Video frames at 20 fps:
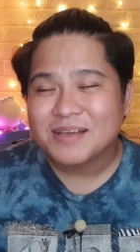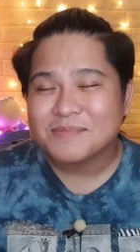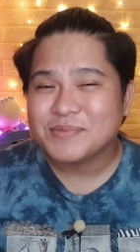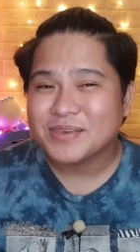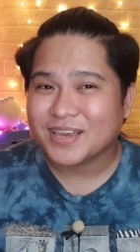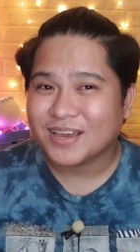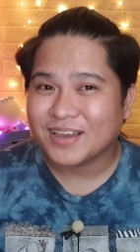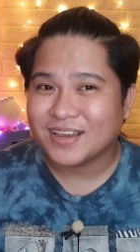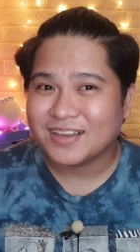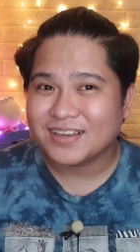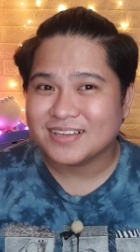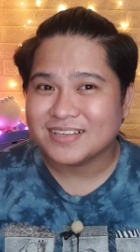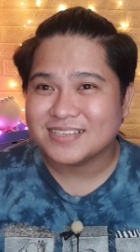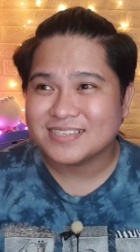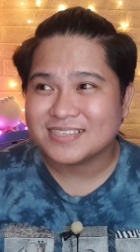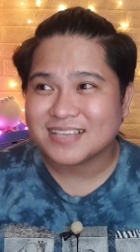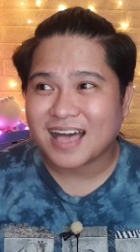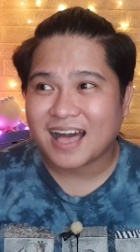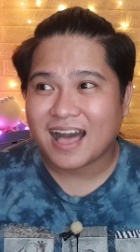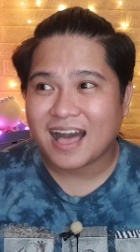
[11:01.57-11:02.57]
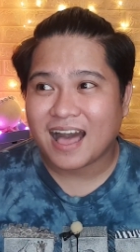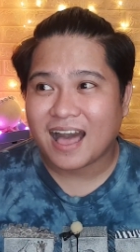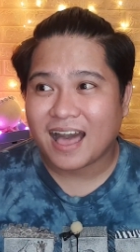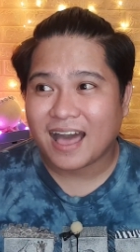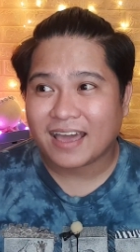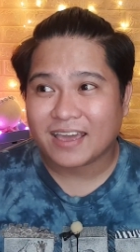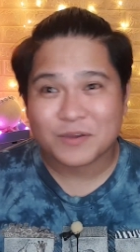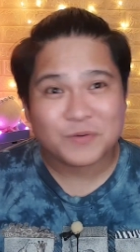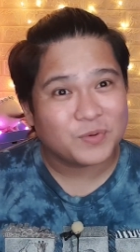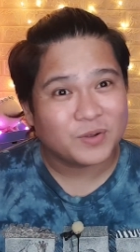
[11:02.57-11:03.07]
because
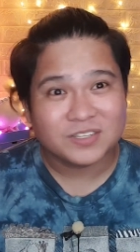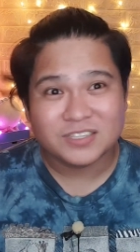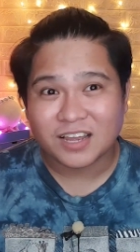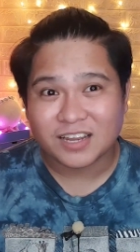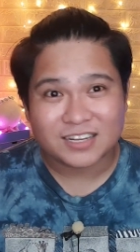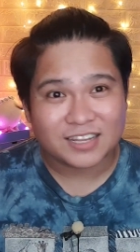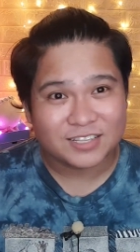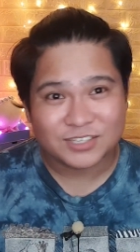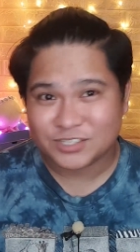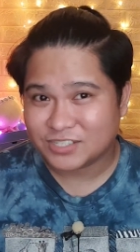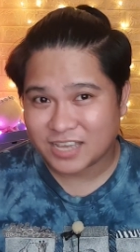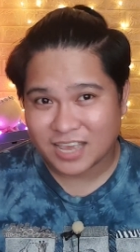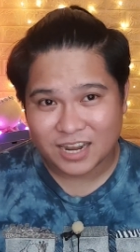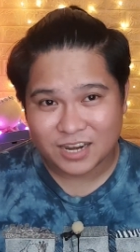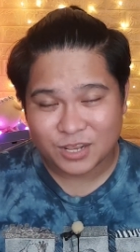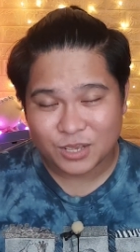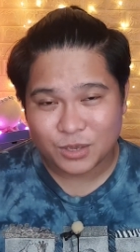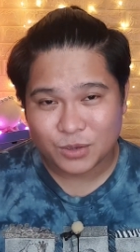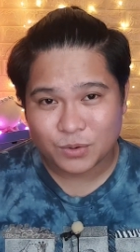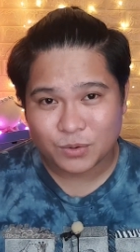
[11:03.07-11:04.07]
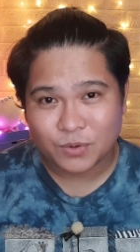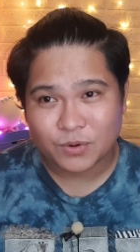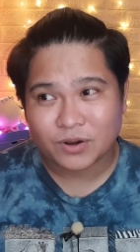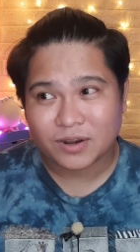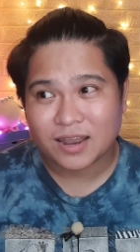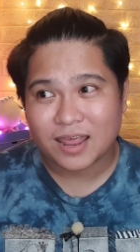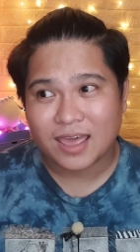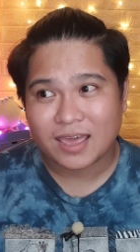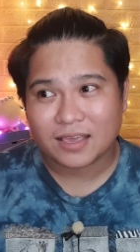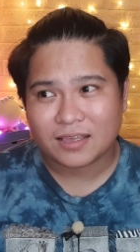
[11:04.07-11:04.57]
i will not entertain you
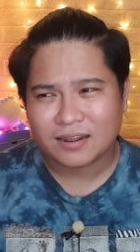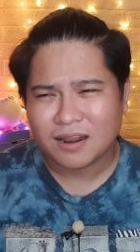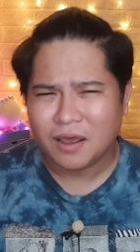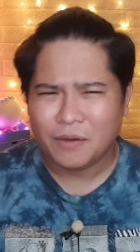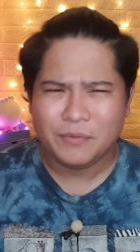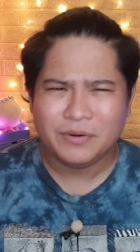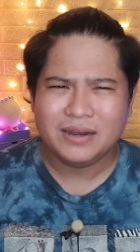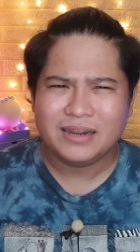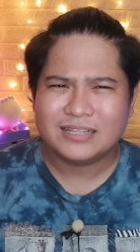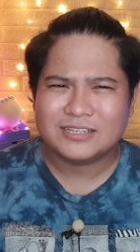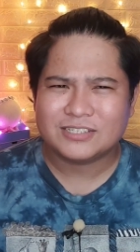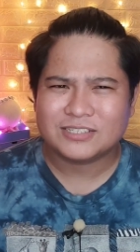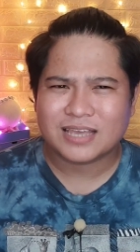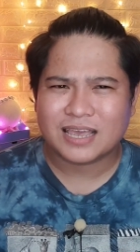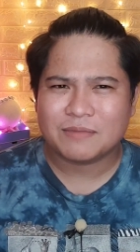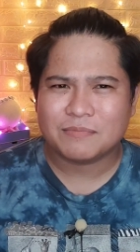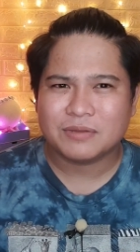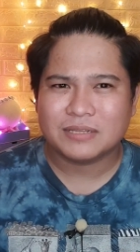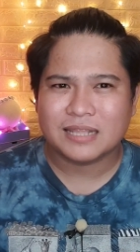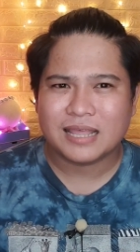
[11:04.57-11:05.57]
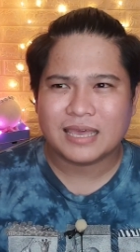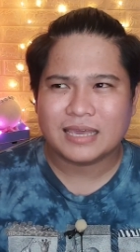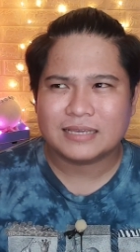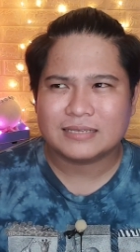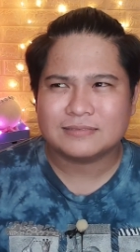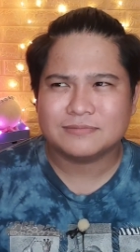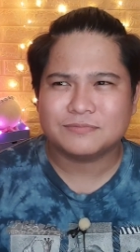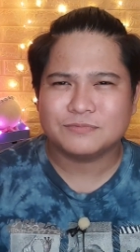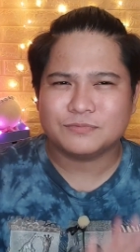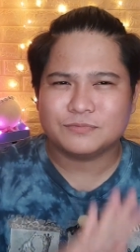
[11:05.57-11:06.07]
or like not really entertain but like
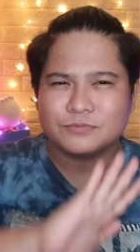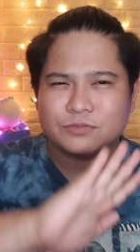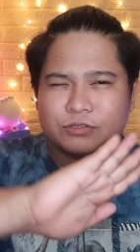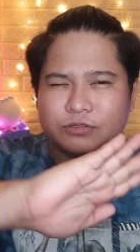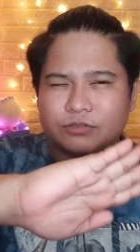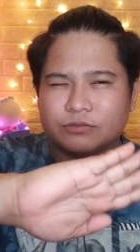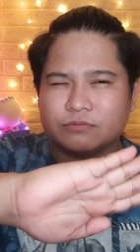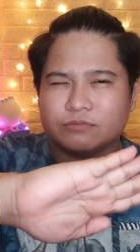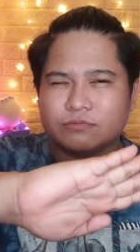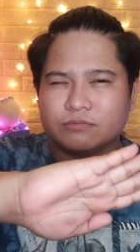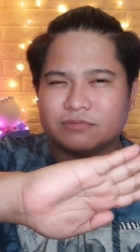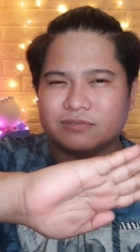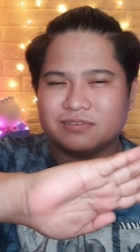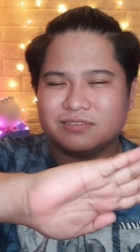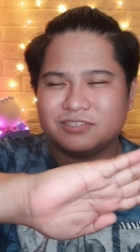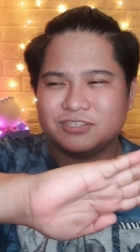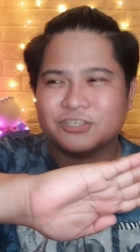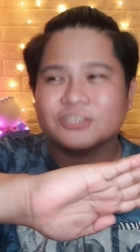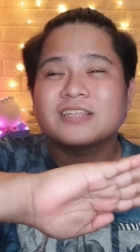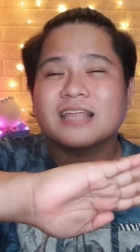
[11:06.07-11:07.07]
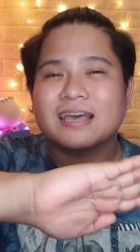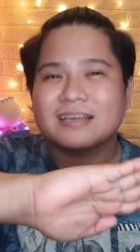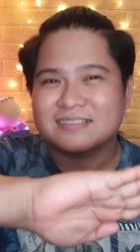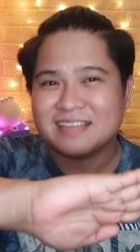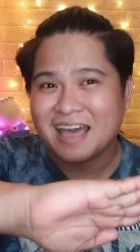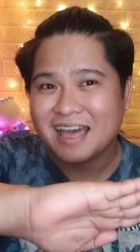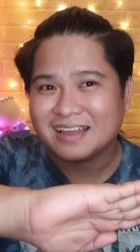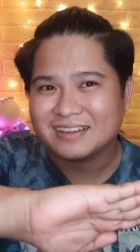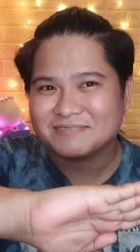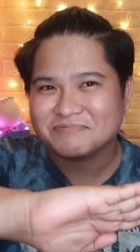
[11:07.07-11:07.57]
just like
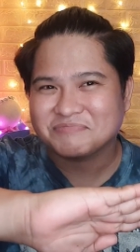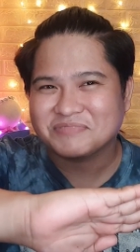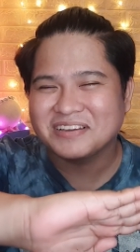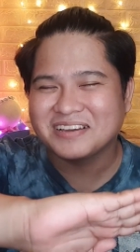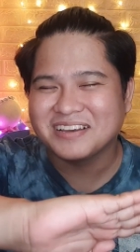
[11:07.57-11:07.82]
that